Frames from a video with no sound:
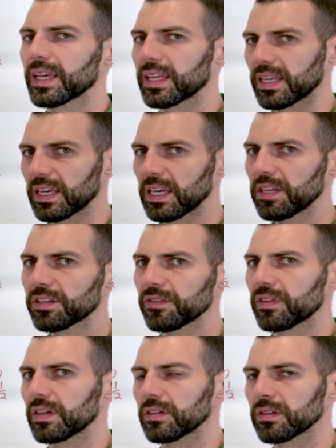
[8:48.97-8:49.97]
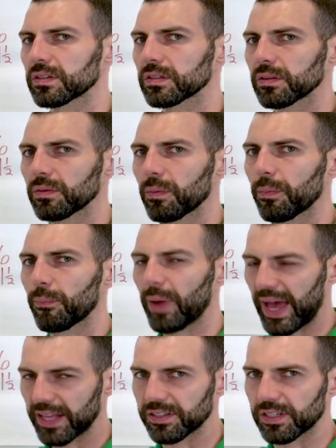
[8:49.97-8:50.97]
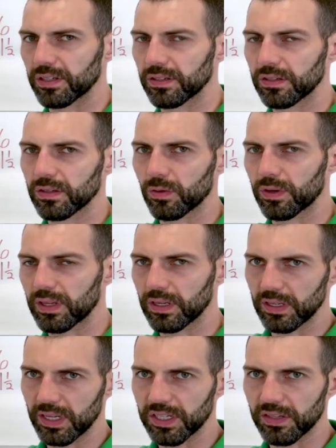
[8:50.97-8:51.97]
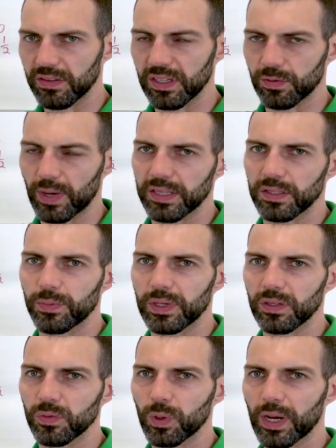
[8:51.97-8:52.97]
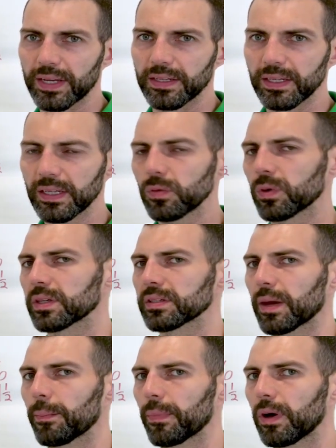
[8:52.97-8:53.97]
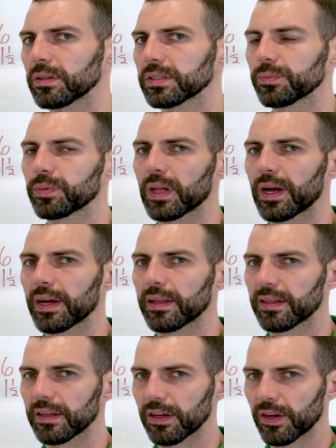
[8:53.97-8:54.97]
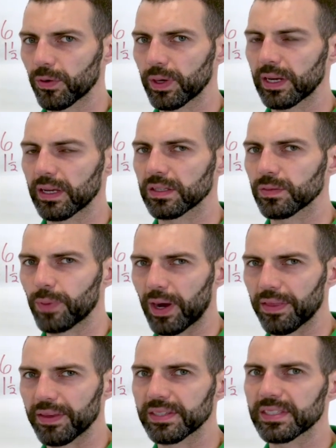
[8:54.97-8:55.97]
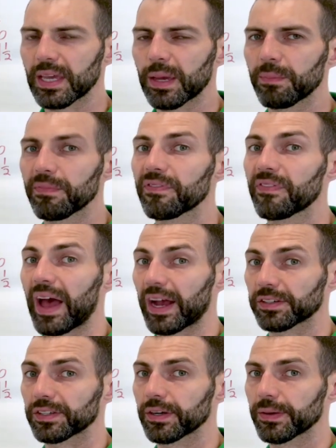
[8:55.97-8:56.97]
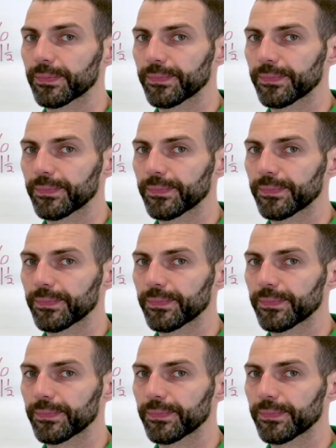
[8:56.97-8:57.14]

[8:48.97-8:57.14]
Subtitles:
In each of these batches, or each of these recipes, what I did was I multiplied the ingredients by the same factor.